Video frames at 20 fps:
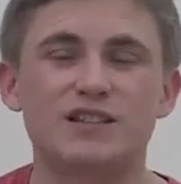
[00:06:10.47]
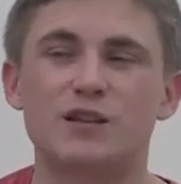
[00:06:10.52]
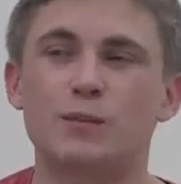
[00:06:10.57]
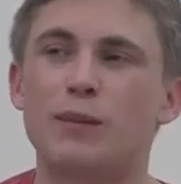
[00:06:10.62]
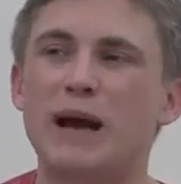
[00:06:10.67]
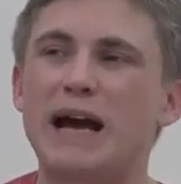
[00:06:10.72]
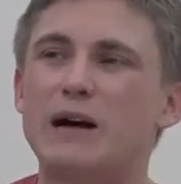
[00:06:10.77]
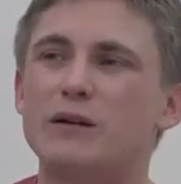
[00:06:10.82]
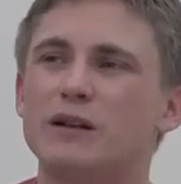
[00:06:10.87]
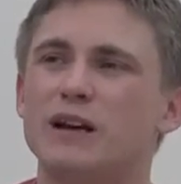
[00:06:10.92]
It's
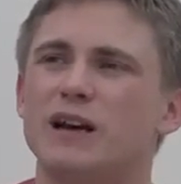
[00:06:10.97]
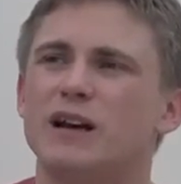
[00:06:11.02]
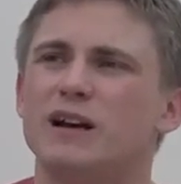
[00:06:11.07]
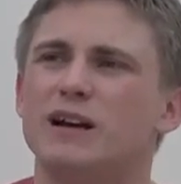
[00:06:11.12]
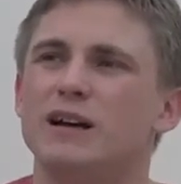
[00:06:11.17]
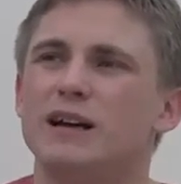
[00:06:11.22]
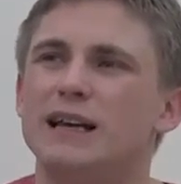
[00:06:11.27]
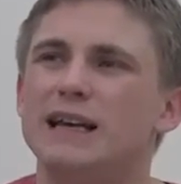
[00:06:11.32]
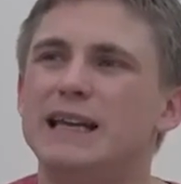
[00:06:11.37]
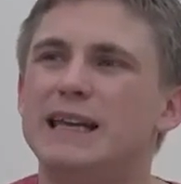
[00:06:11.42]
about
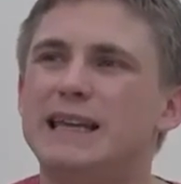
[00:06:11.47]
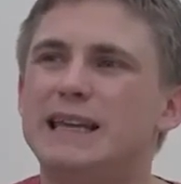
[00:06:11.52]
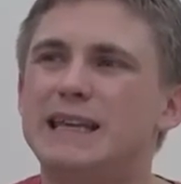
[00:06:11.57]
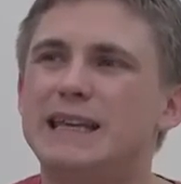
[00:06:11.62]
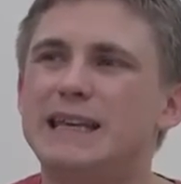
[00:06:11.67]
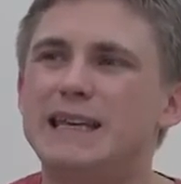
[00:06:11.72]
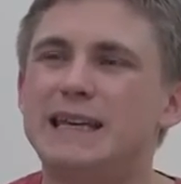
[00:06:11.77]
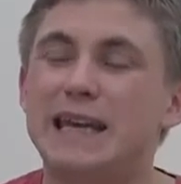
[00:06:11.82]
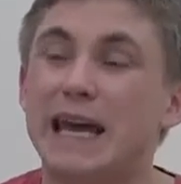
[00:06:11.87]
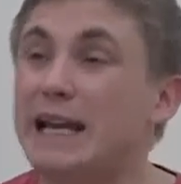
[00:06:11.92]

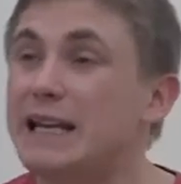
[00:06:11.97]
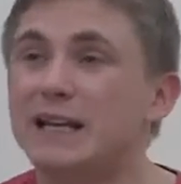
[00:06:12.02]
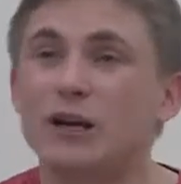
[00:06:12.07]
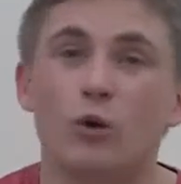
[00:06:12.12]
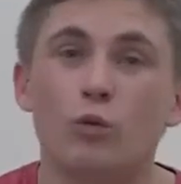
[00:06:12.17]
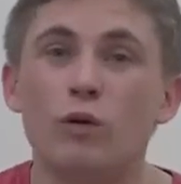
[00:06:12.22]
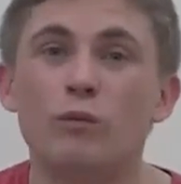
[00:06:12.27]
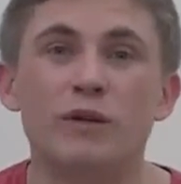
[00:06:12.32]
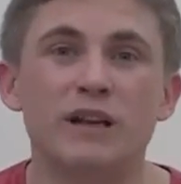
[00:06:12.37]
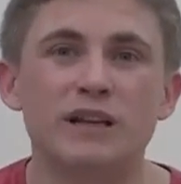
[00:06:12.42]
getting
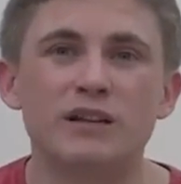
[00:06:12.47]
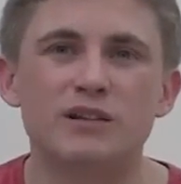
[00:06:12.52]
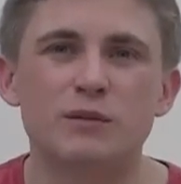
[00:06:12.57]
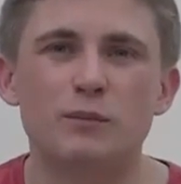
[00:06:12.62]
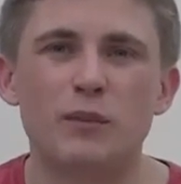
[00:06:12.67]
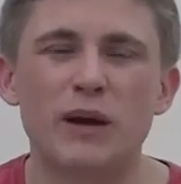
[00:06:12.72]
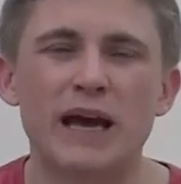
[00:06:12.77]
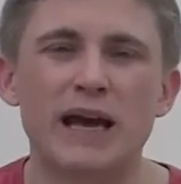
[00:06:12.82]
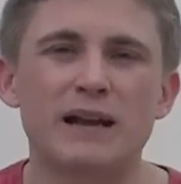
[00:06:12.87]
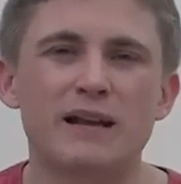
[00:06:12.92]
a woman into
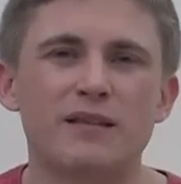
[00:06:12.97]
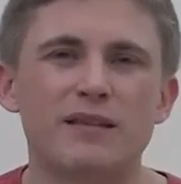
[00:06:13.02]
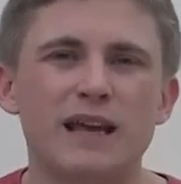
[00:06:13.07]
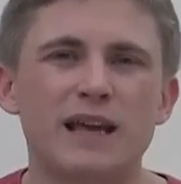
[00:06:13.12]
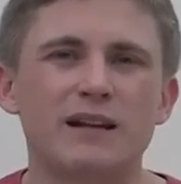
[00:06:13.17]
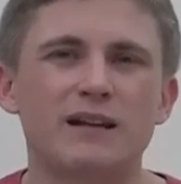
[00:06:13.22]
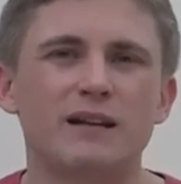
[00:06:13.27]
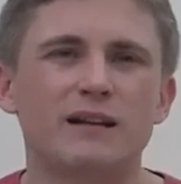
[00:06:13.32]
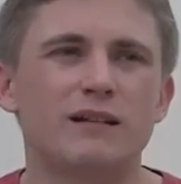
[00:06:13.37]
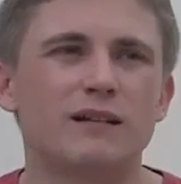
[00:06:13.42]
bed and
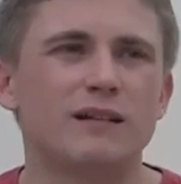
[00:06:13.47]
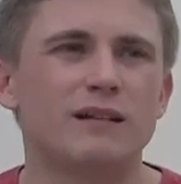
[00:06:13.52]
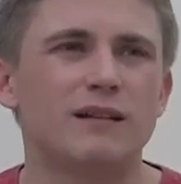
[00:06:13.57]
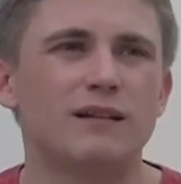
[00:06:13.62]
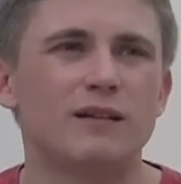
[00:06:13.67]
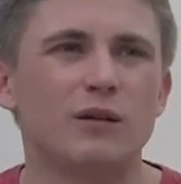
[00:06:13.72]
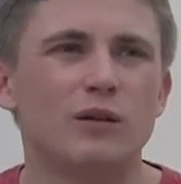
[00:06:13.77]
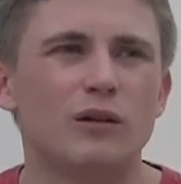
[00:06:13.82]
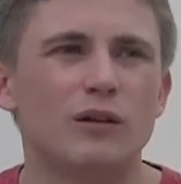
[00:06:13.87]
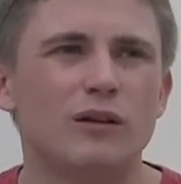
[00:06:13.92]
then
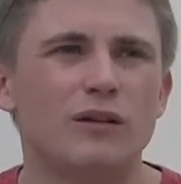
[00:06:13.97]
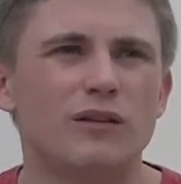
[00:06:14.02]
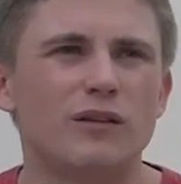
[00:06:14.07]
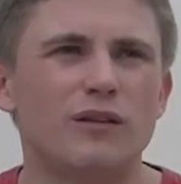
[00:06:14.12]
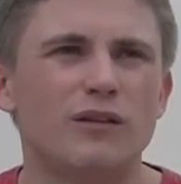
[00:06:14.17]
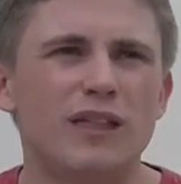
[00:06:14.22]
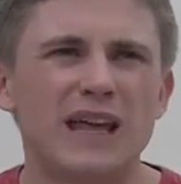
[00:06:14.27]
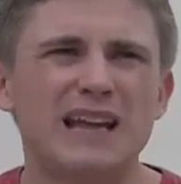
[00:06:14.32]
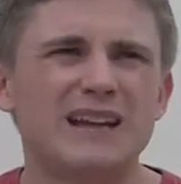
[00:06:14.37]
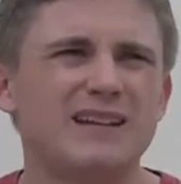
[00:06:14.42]

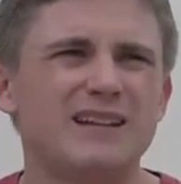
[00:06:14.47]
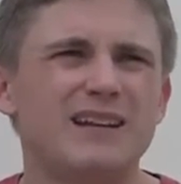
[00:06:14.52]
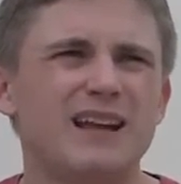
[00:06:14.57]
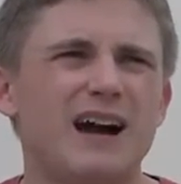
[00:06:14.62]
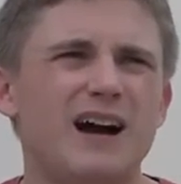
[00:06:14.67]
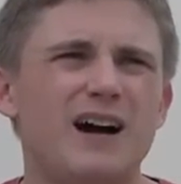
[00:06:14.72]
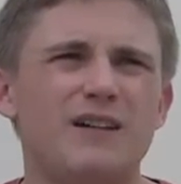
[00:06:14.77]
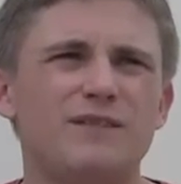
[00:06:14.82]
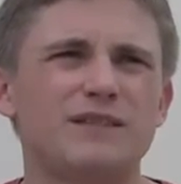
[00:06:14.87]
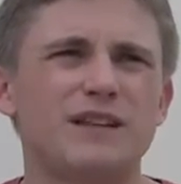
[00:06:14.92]
then
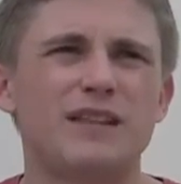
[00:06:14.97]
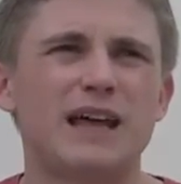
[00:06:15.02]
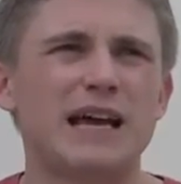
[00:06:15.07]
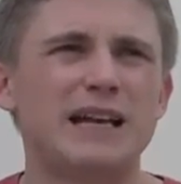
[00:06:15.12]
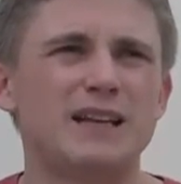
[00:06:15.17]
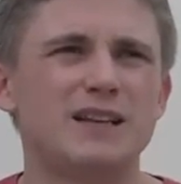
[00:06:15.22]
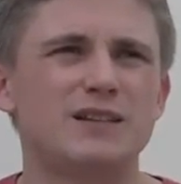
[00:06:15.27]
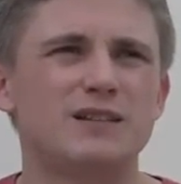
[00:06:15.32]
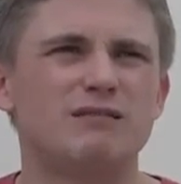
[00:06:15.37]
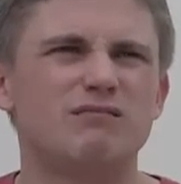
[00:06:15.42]
after
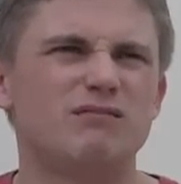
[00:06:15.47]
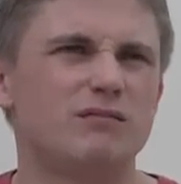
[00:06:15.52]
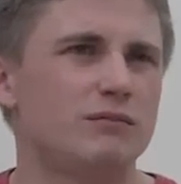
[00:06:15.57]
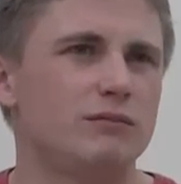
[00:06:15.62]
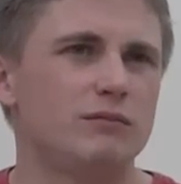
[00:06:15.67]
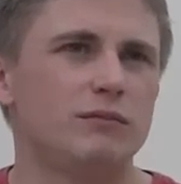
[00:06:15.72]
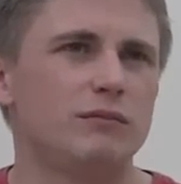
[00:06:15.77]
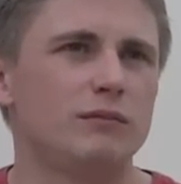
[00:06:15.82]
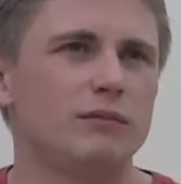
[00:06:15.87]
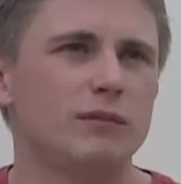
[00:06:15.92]
that it
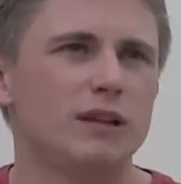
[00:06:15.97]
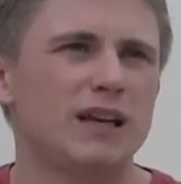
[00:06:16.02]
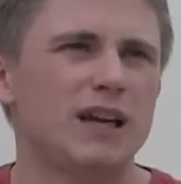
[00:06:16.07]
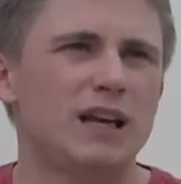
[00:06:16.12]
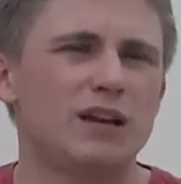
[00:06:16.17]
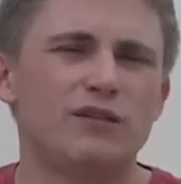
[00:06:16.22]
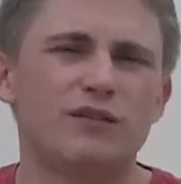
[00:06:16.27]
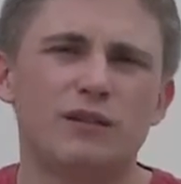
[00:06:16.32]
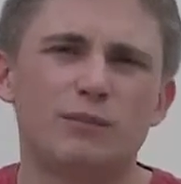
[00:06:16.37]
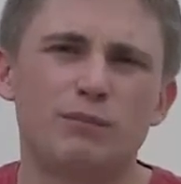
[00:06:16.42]
the
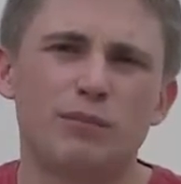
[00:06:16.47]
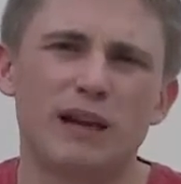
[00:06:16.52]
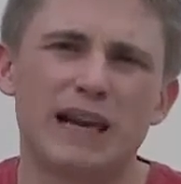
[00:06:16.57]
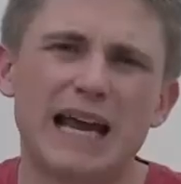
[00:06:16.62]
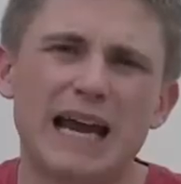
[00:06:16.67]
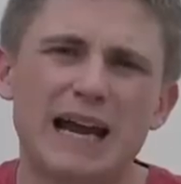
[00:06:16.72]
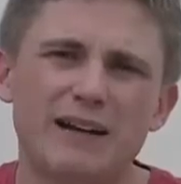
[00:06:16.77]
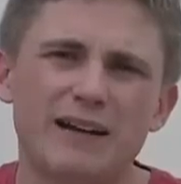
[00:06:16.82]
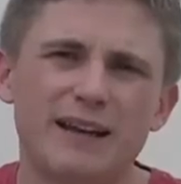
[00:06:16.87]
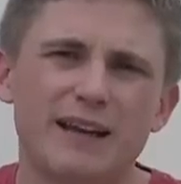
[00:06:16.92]
kind of the
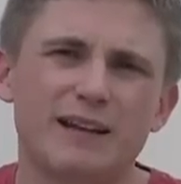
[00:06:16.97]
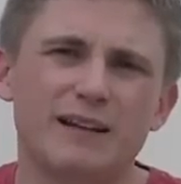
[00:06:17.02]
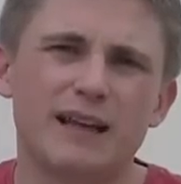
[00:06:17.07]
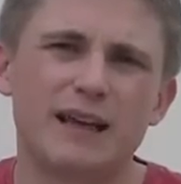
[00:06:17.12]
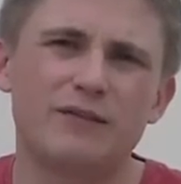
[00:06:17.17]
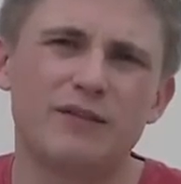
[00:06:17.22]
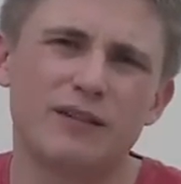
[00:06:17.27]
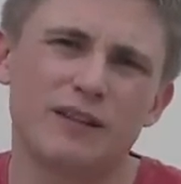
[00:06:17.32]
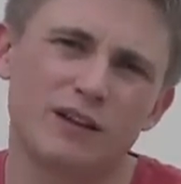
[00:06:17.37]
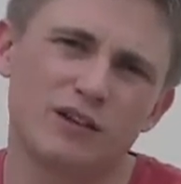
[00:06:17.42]
polarity and
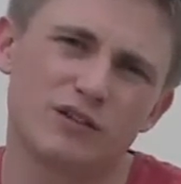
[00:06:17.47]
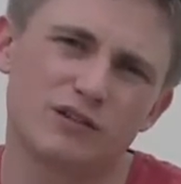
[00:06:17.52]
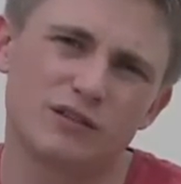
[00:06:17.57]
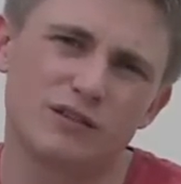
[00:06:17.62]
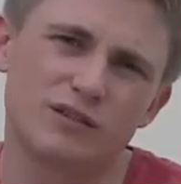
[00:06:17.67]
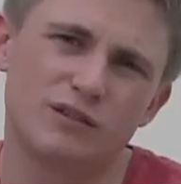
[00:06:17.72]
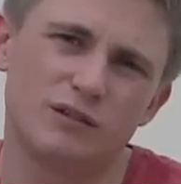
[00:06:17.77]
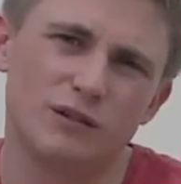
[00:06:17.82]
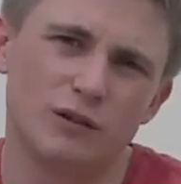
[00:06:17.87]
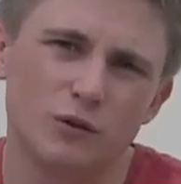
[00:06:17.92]
everything just
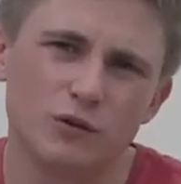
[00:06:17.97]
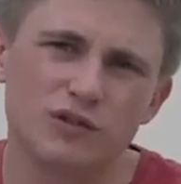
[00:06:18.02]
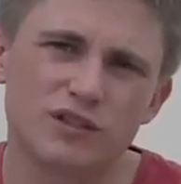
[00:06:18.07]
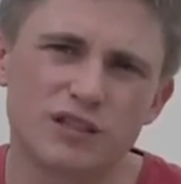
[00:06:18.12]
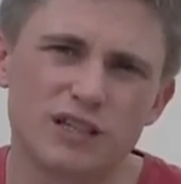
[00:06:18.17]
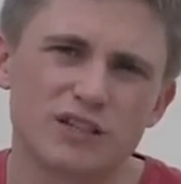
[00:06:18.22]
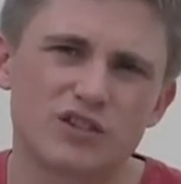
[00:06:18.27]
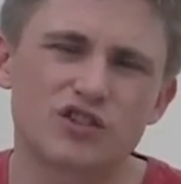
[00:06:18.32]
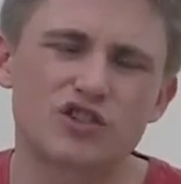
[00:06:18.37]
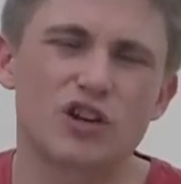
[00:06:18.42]

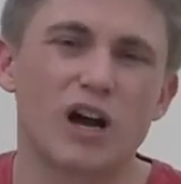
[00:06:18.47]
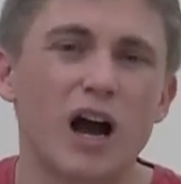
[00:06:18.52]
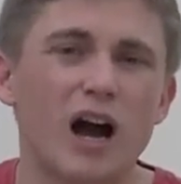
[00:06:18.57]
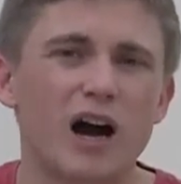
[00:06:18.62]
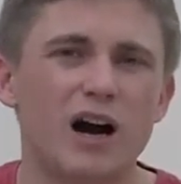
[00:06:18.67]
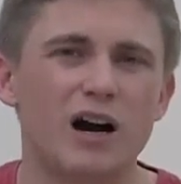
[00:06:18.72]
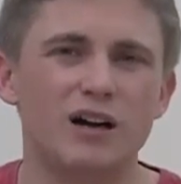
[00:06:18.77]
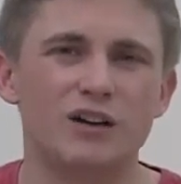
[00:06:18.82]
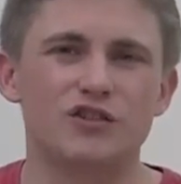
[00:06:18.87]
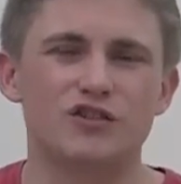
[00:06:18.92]
loses its
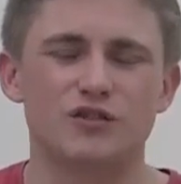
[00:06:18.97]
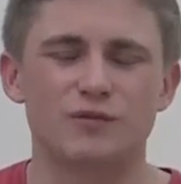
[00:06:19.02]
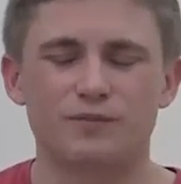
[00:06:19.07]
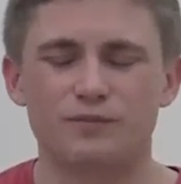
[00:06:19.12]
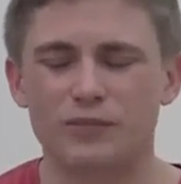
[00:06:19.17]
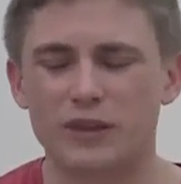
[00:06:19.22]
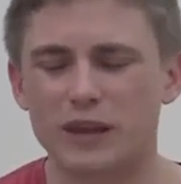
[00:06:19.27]
charge.